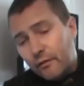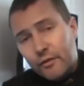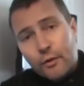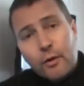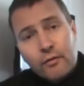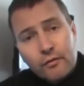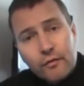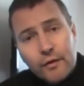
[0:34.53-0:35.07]
If
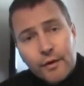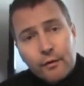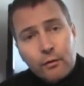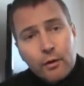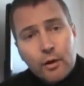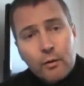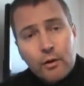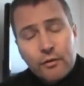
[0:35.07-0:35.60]
you have a
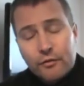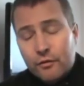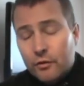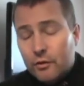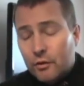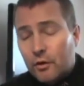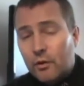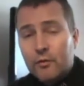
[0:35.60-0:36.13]
video request,
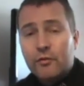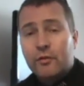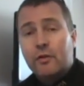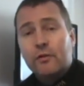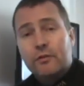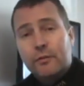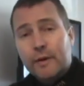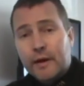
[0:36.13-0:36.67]
you can always
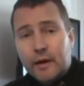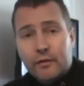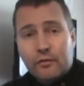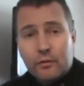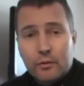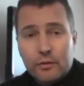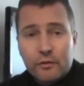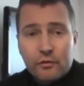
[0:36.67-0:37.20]
go to
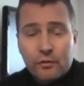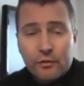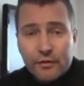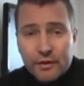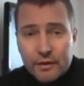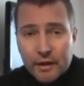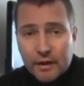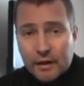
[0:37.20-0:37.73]

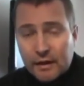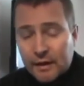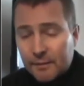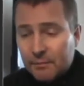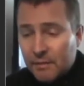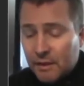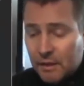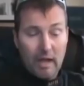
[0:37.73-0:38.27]

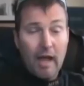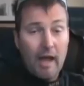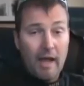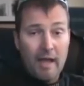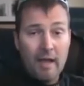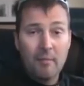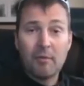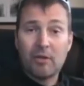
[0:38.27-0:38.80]
assholeconsulting.com. Yeah,
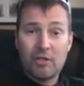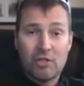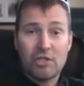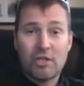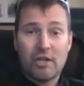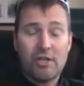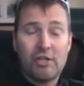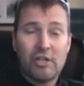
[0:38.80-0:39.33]
I am gonna
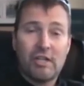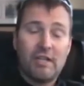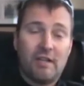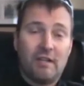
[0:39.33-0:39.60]
charge you